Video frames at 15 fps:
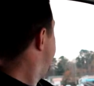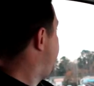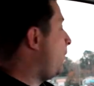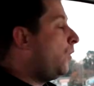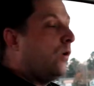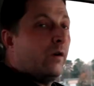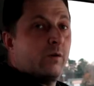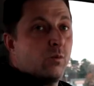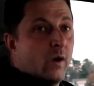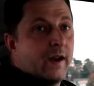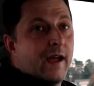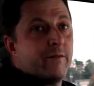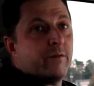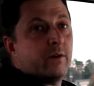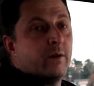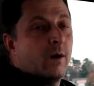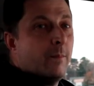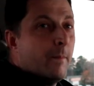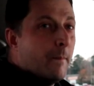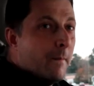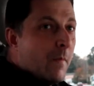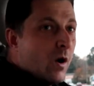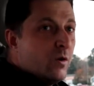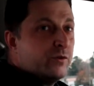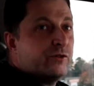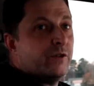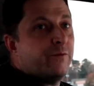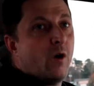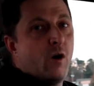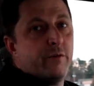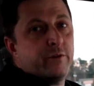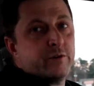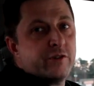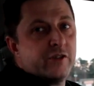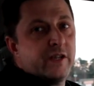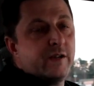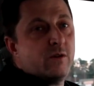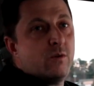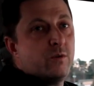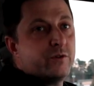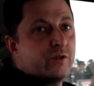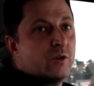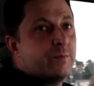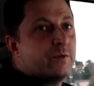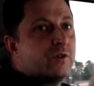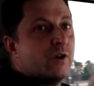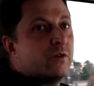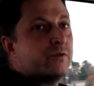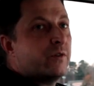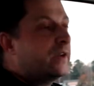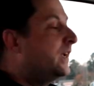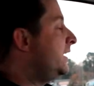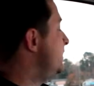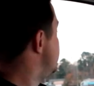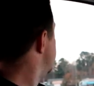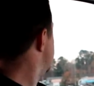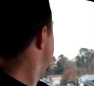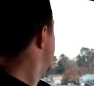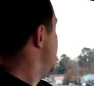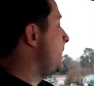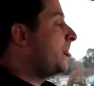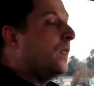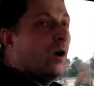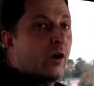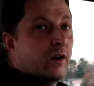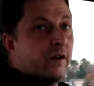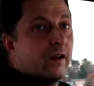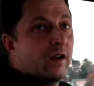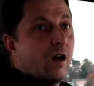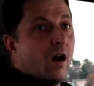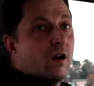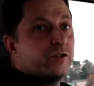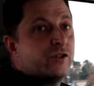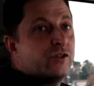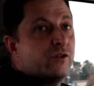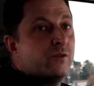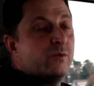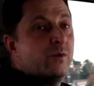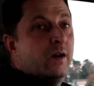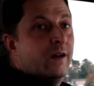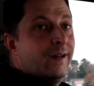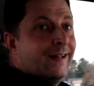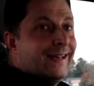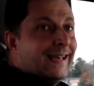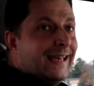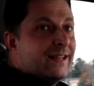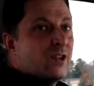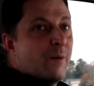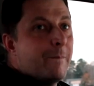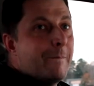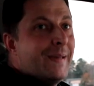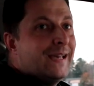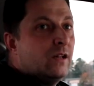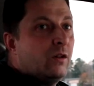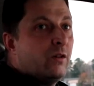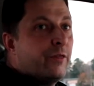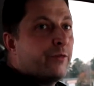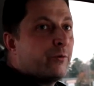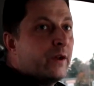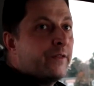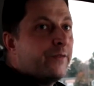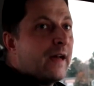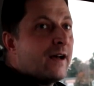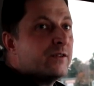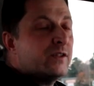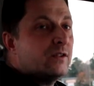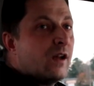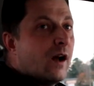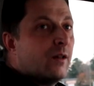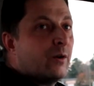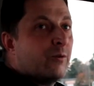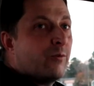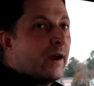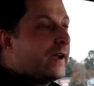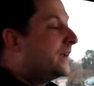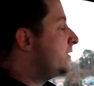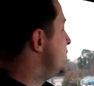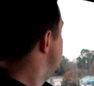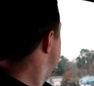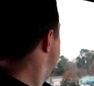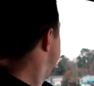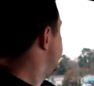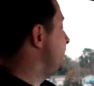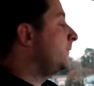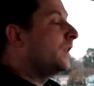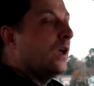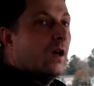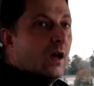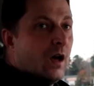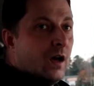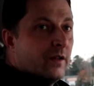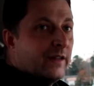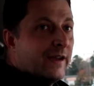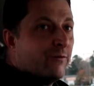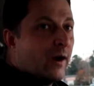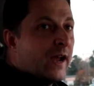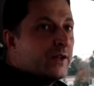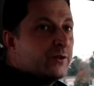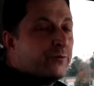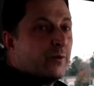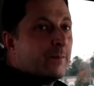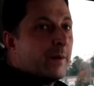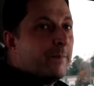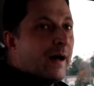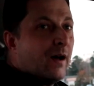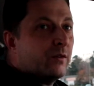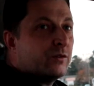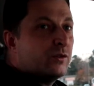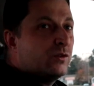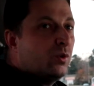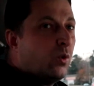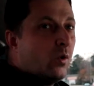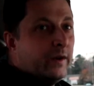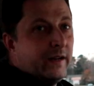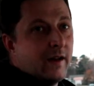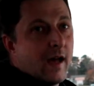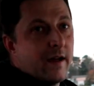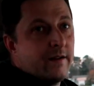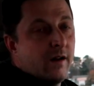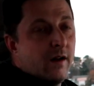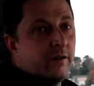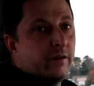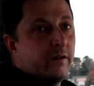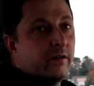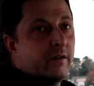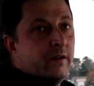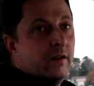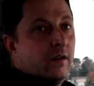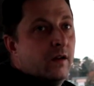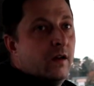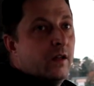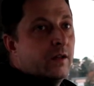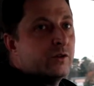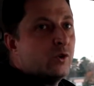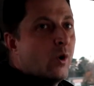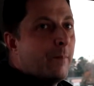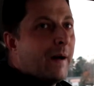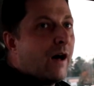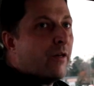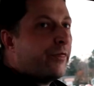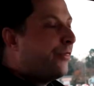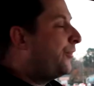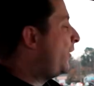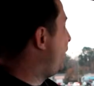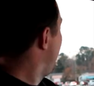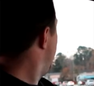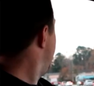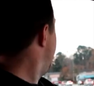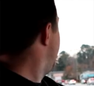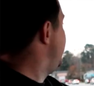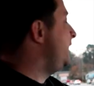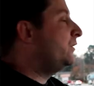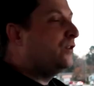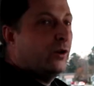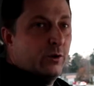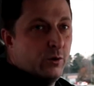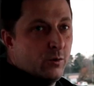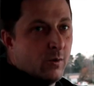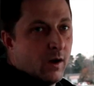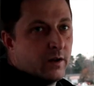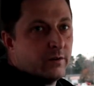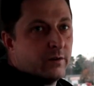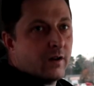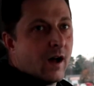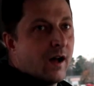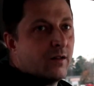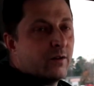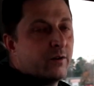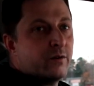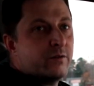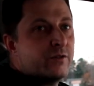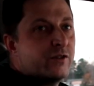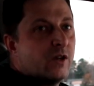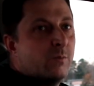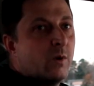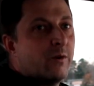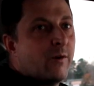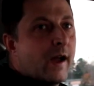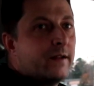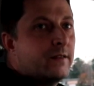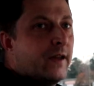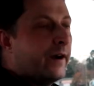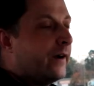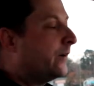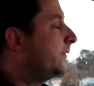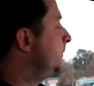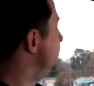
Ford, whatever. Most of all their single supercharger kits are going to cost you in the middle $3,000 range. They range from about $2,900 to about $3,200, somewhere right there.